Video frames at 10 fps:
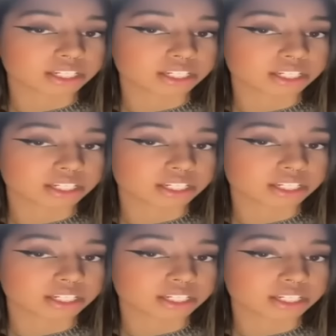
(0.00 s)

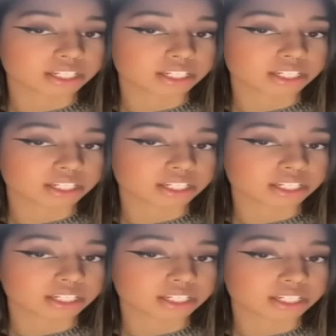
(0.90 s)

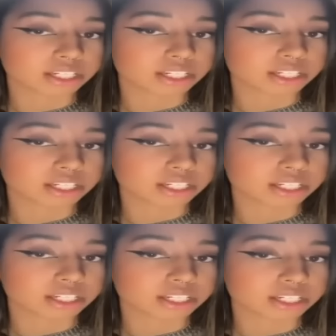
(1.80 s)

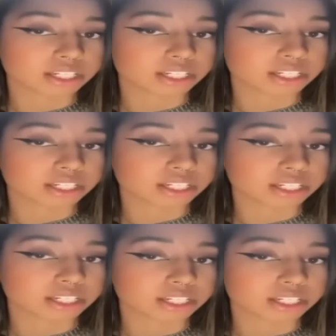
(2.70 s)

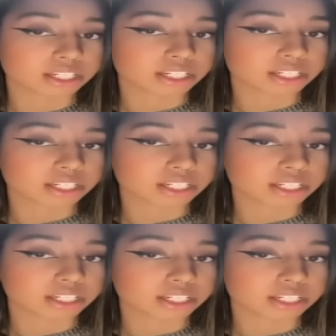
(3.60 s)

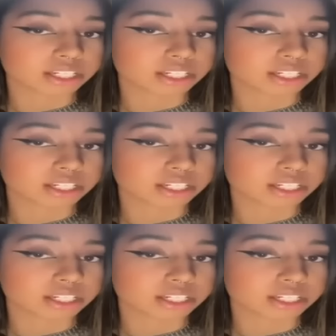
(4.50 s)
(not speaking)